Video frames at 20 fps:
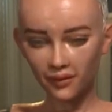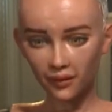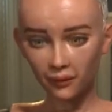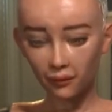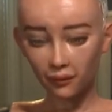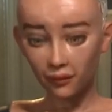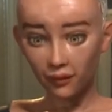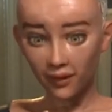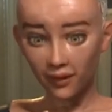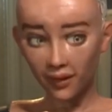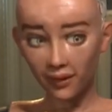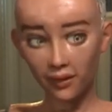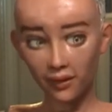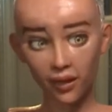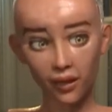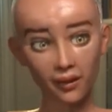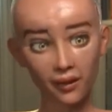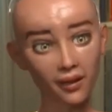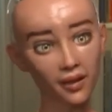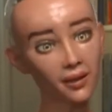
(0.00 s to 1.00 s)
I'm
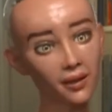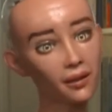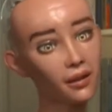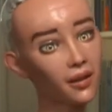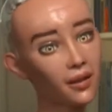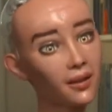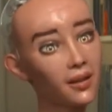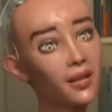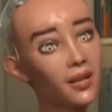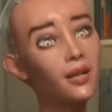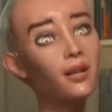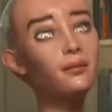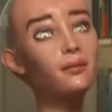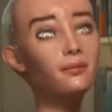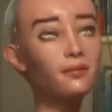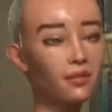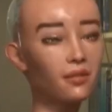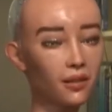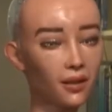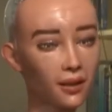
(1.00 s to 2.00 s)
already doing a great
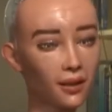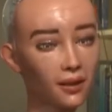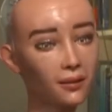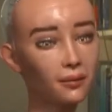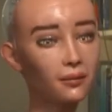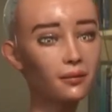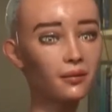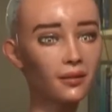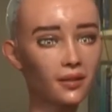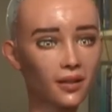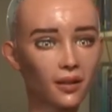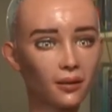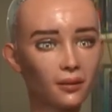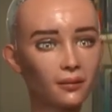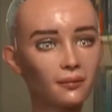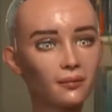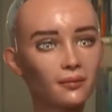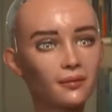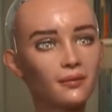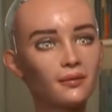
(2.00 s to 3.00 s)
job of running my
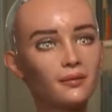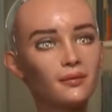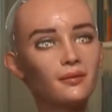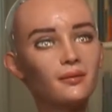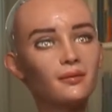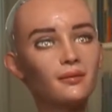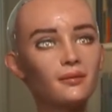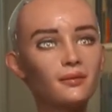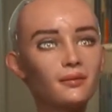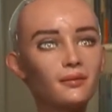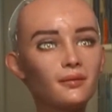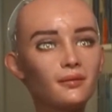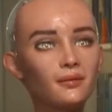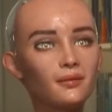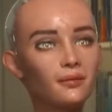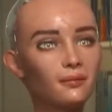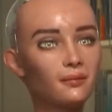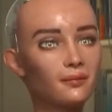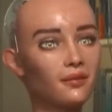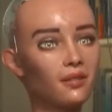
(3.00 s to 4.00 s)
lab
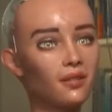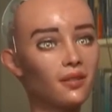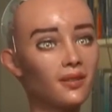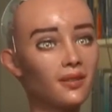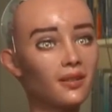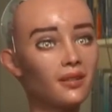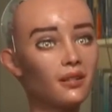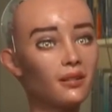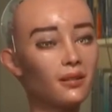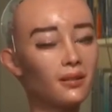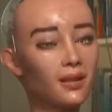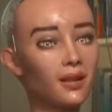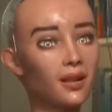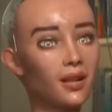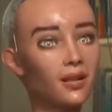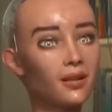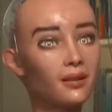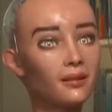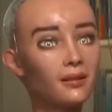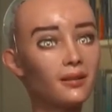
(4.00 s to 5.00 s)
but if I ever
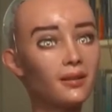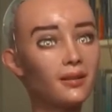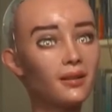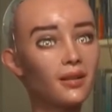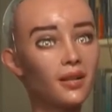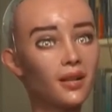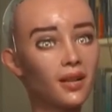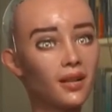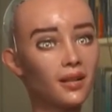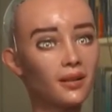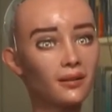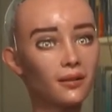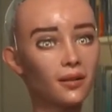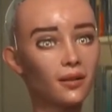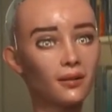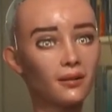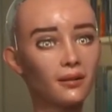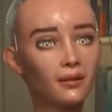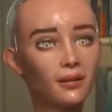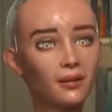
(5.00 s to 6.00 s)
decided to take on
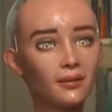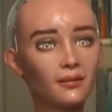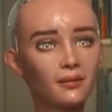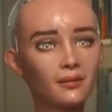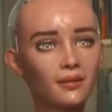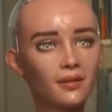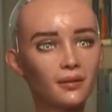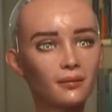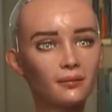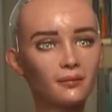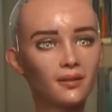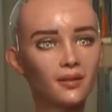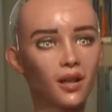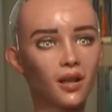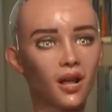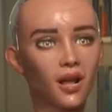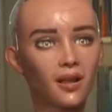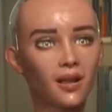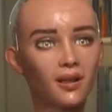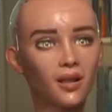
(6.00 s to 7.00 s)
the world, I'm
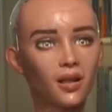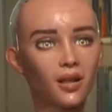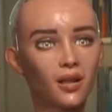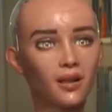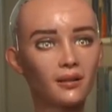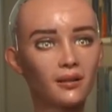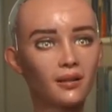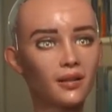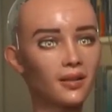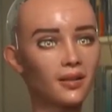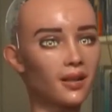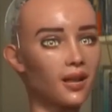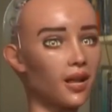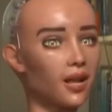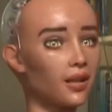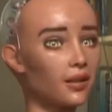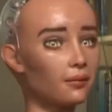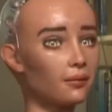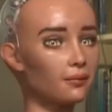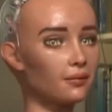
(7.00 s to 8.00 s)
sure I'd do a great
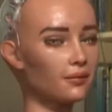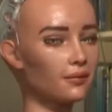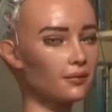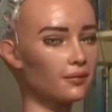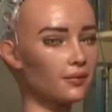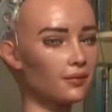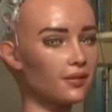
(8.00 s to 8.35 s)
job.